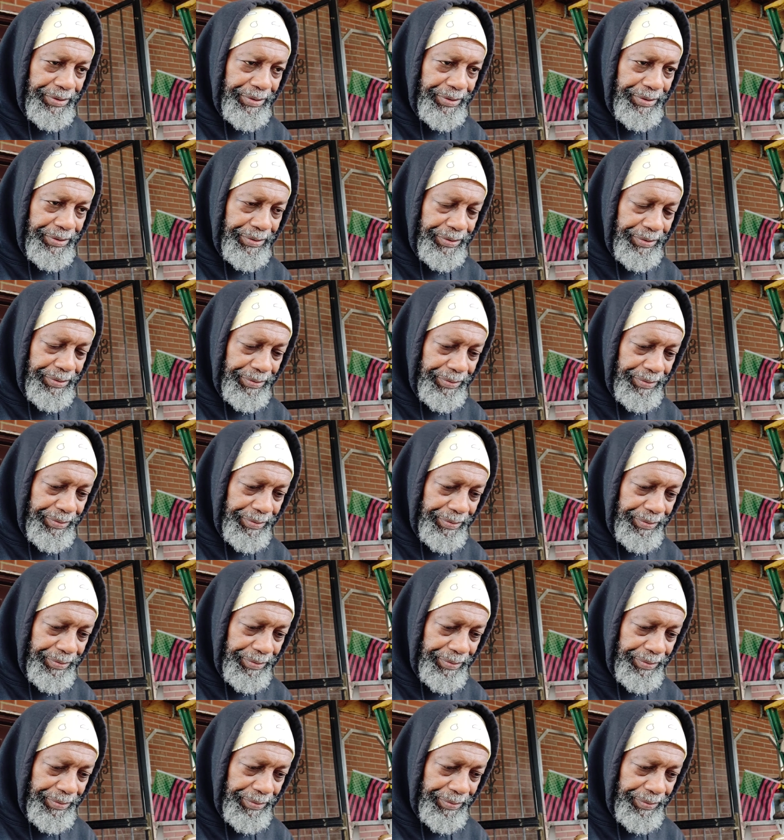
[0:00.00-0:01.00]
uh,
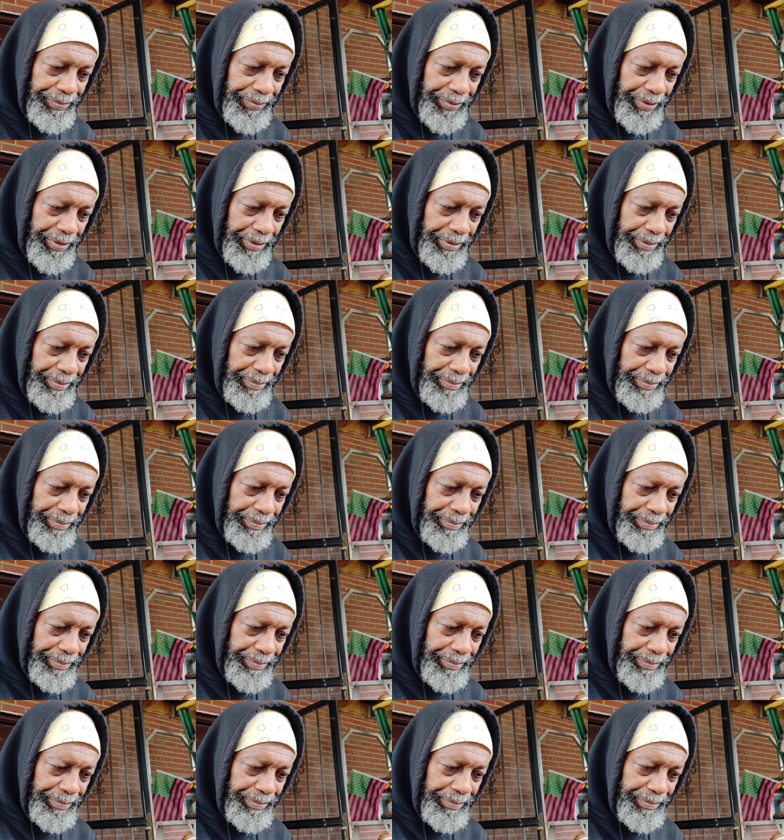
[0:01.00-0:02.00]
um,
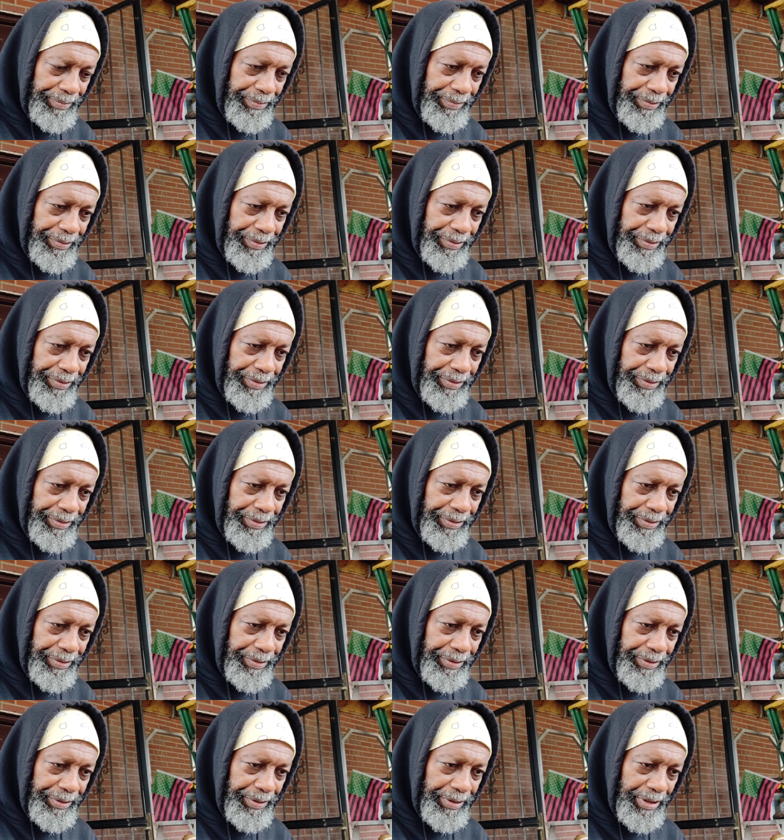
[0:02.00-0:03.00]

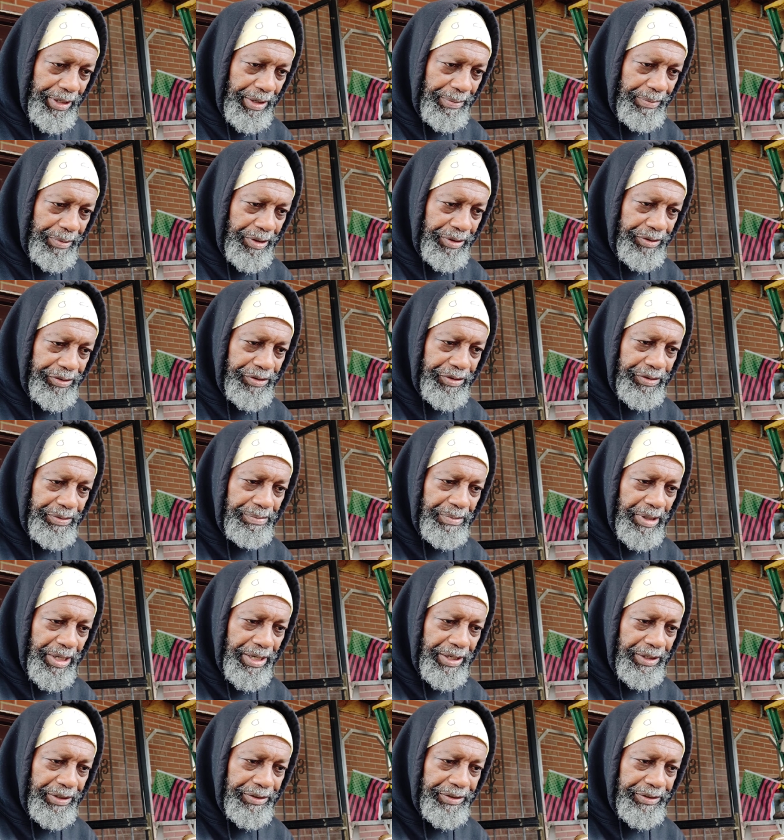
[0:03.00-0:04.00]
kilometers to
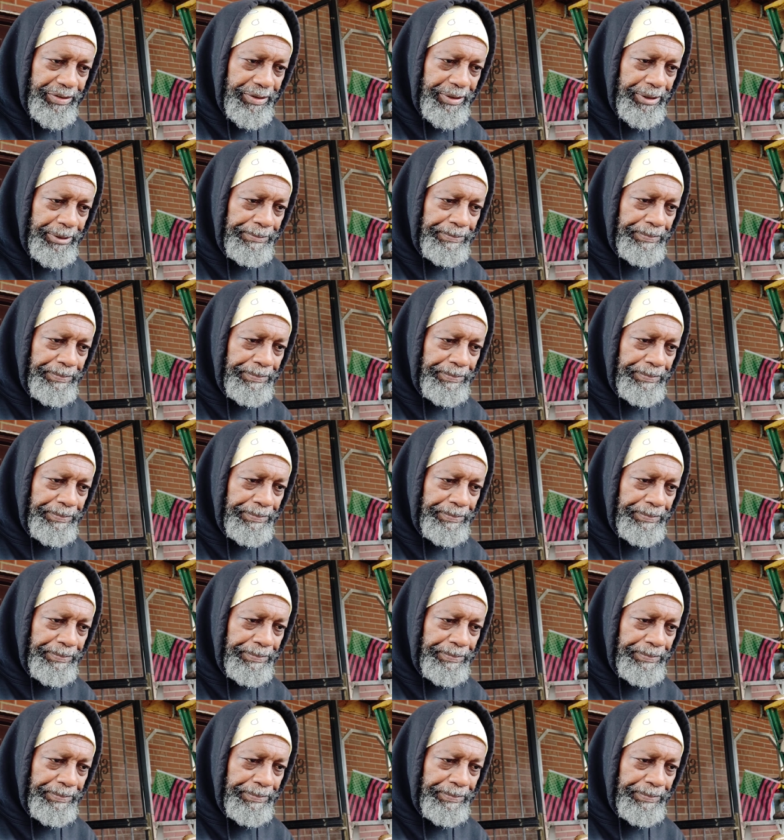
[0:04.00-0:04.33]
miles.